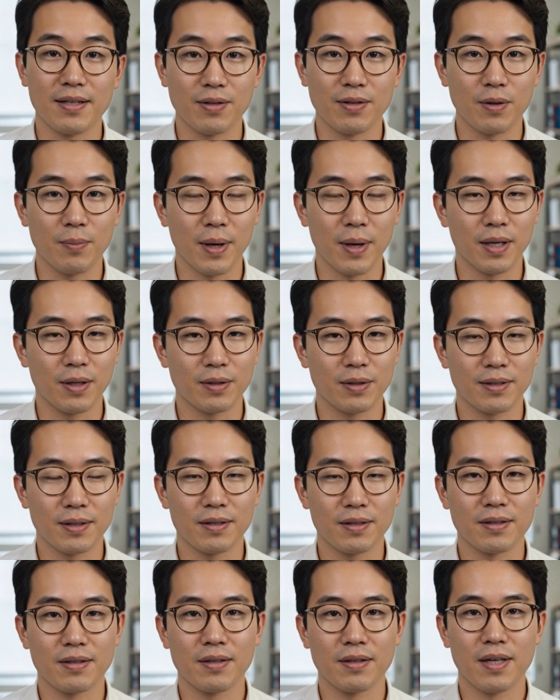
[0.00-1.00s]
through
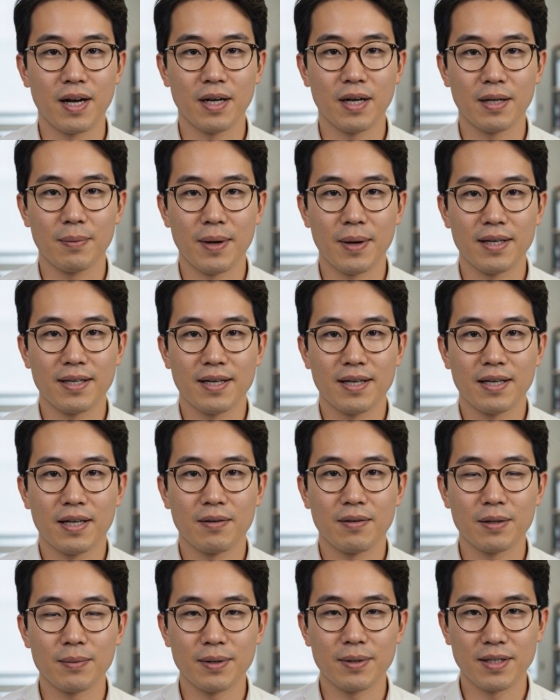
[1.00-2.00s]
bottles occupies a
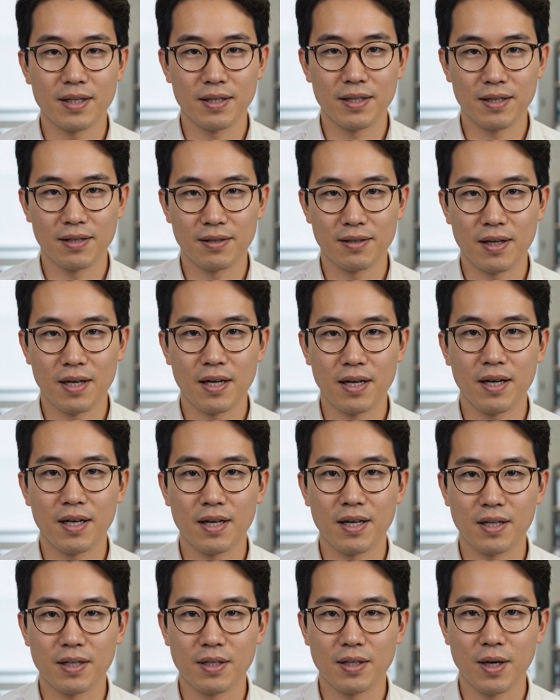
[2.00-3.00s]
different position.
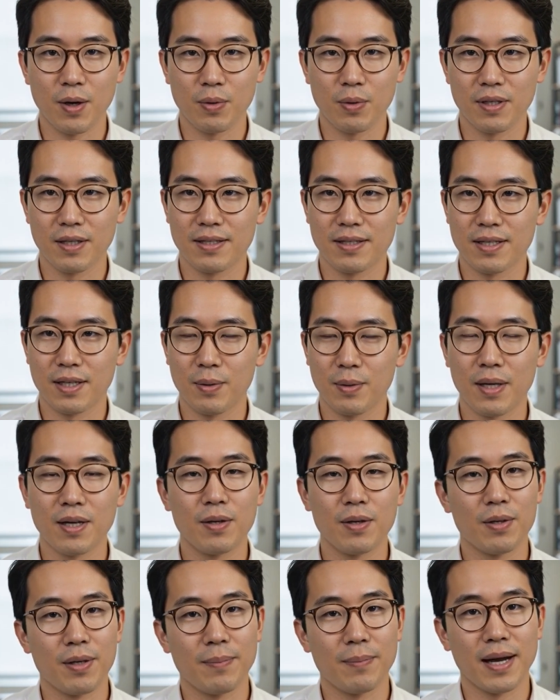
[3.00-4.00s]
Lower
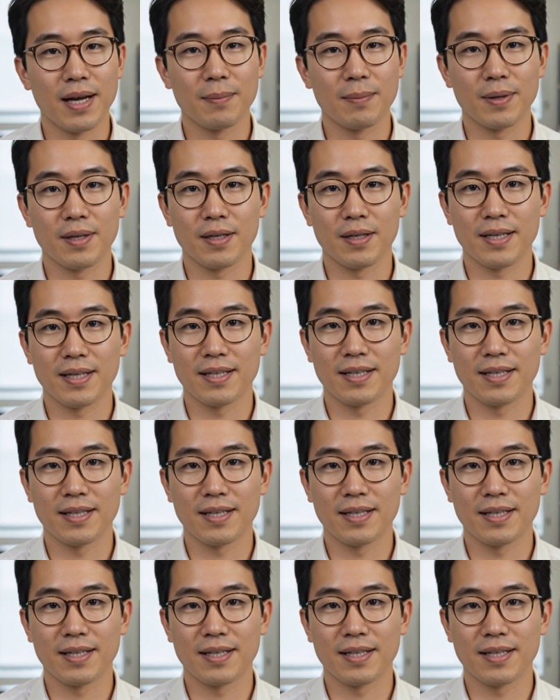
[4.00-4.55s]
theoretical compatibility